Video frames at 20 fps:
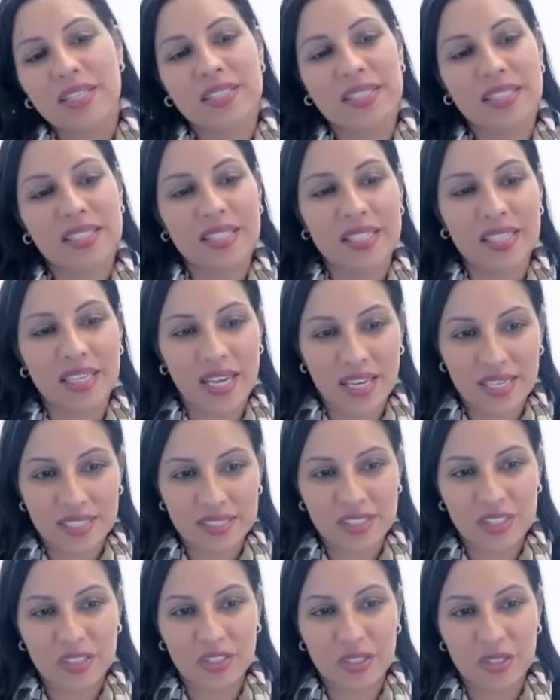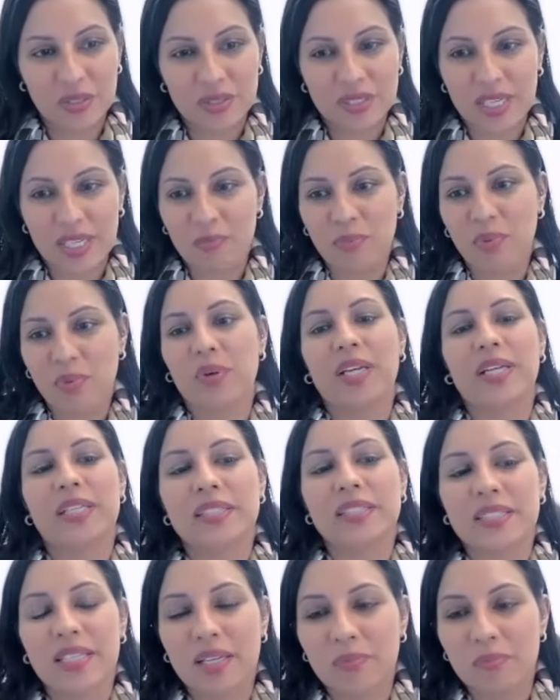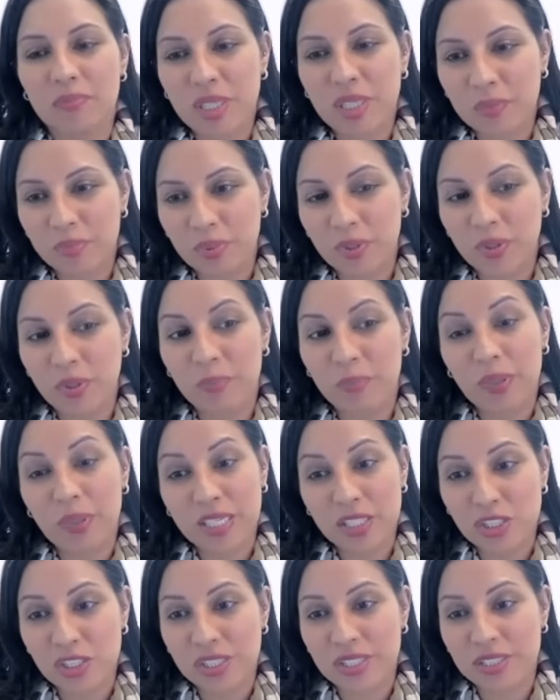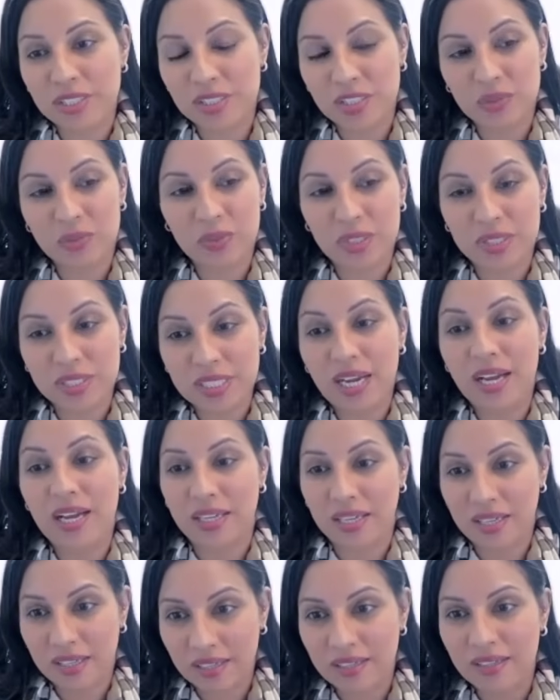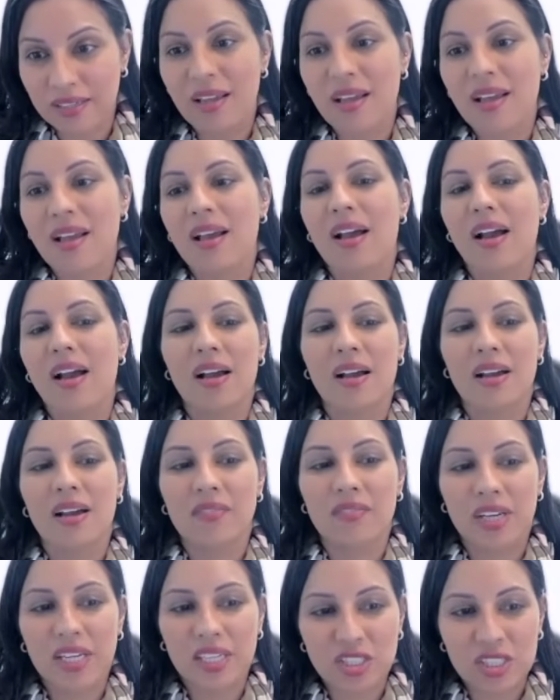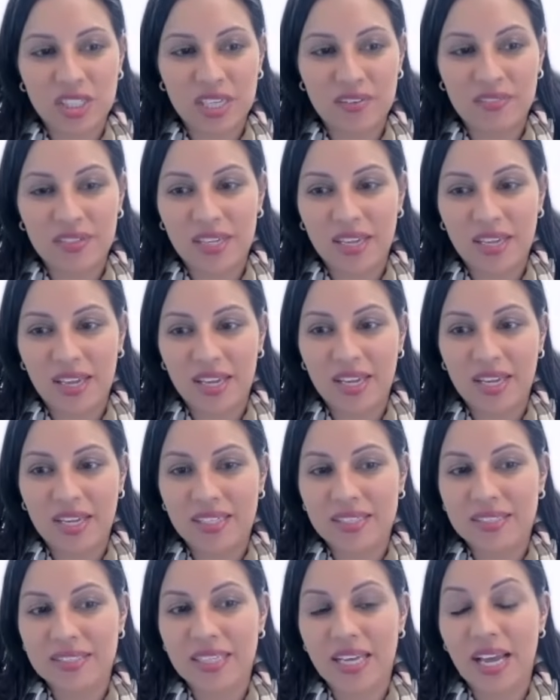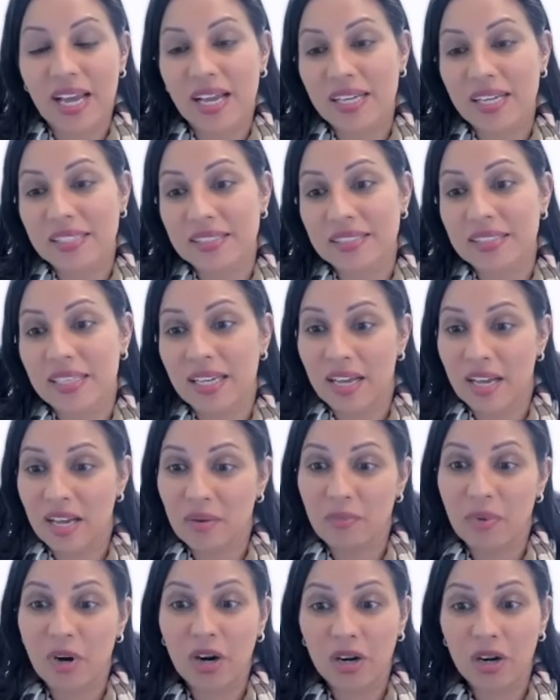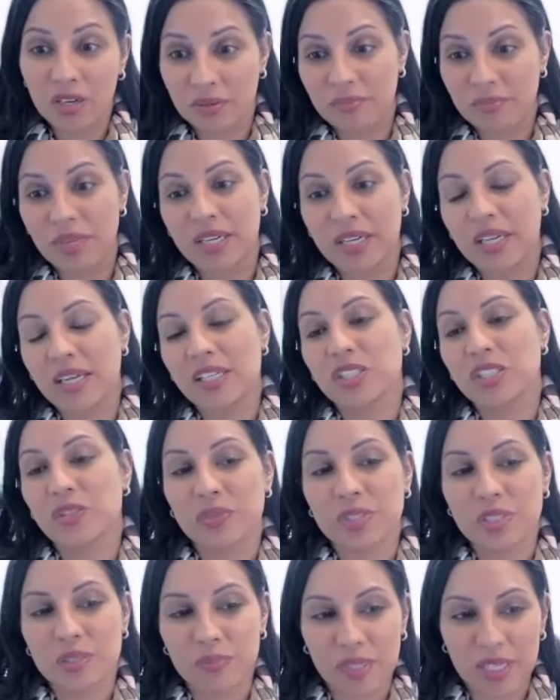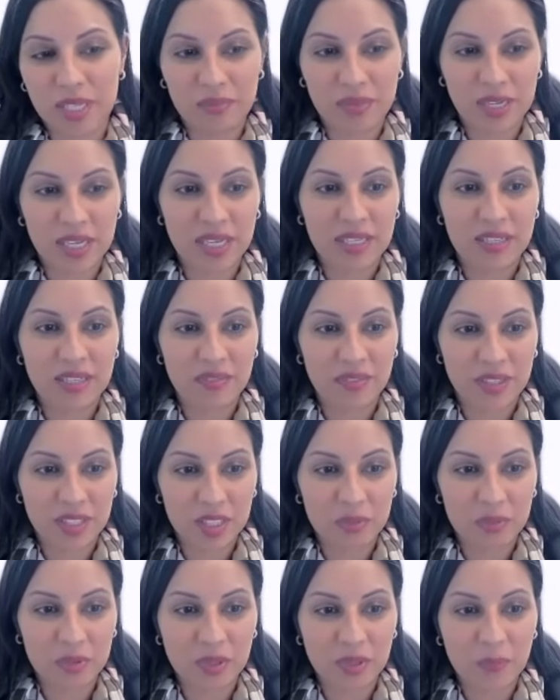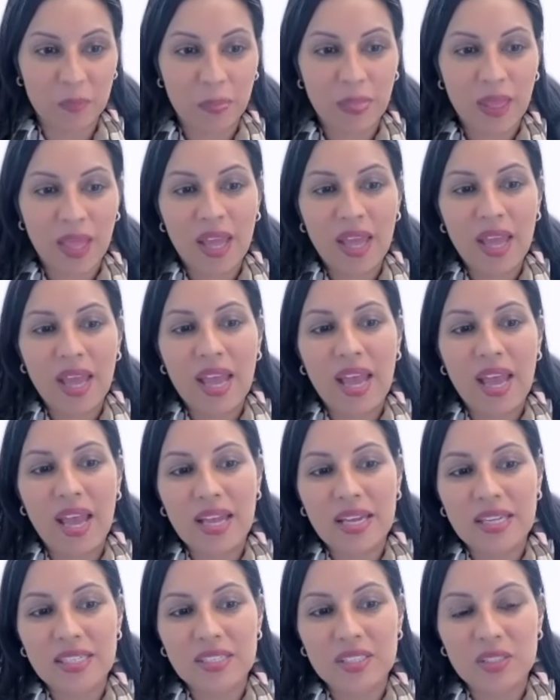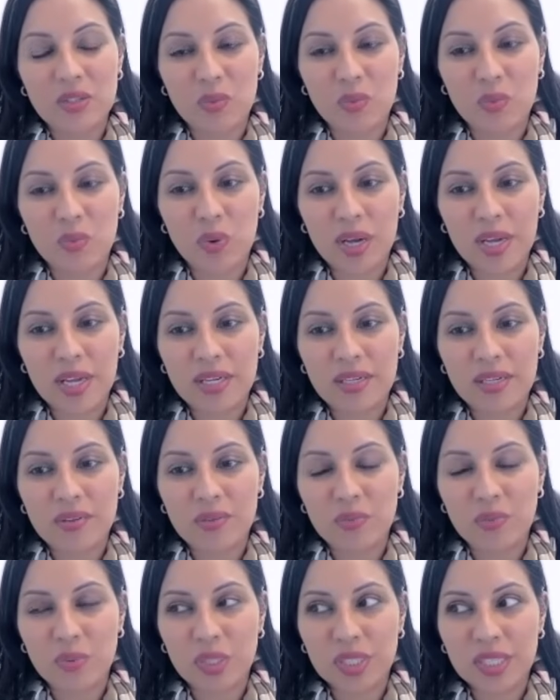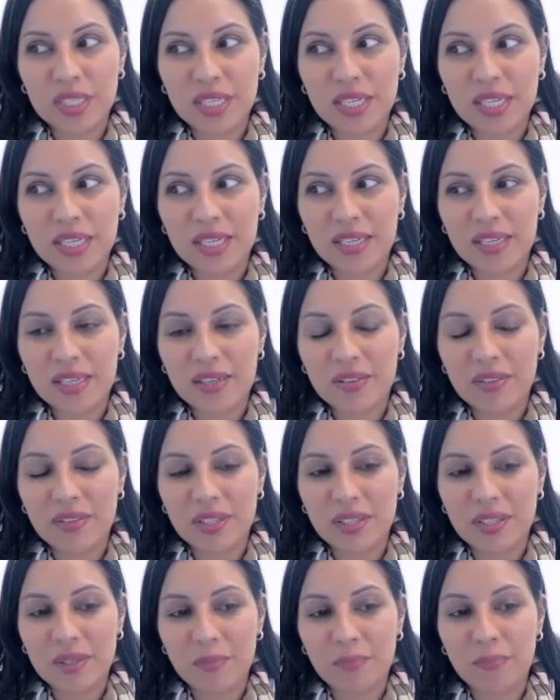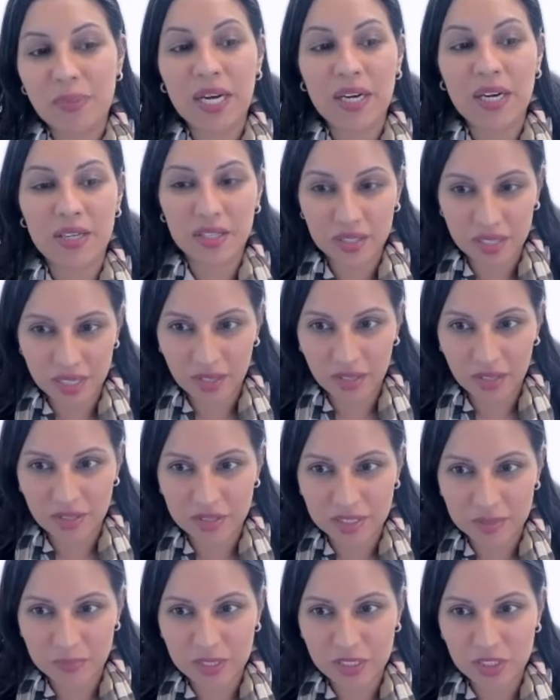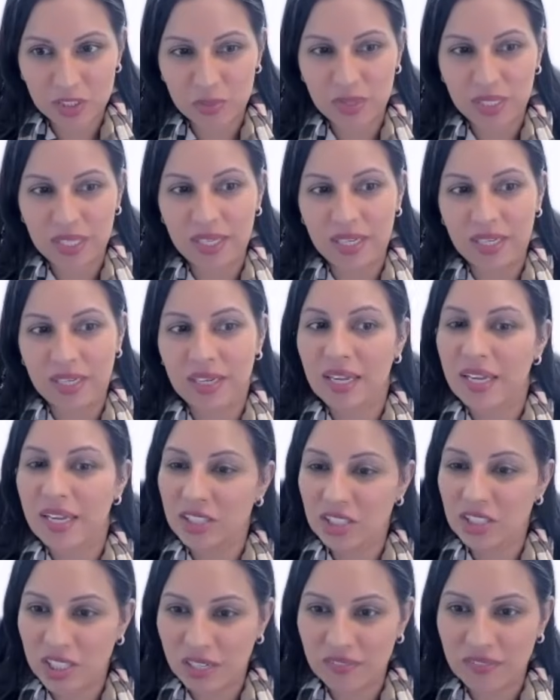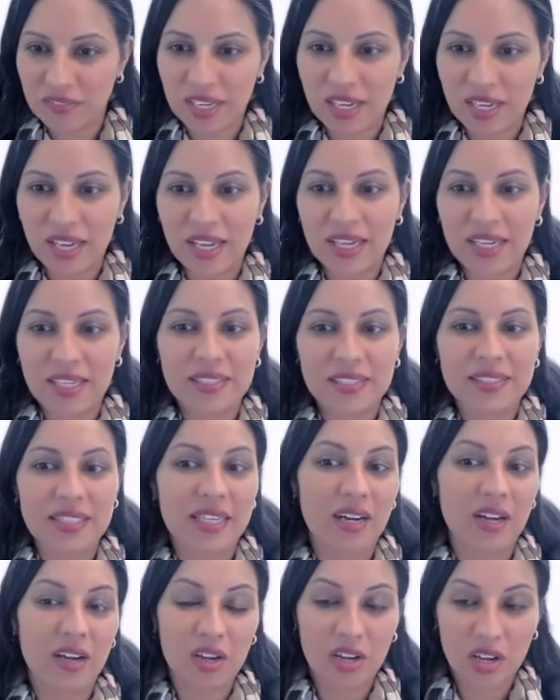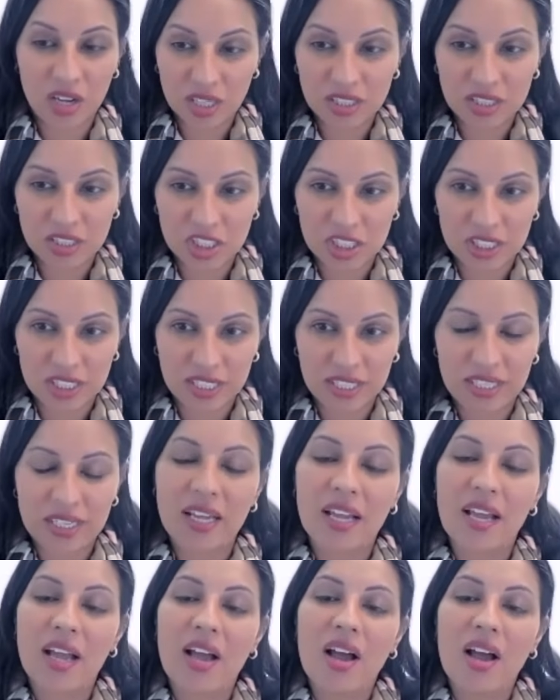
to get to those endpoints. And patients were dying of HIV/AIDS as heart medication was being made available. And what really the parallels between HIV/AIDS and oncology,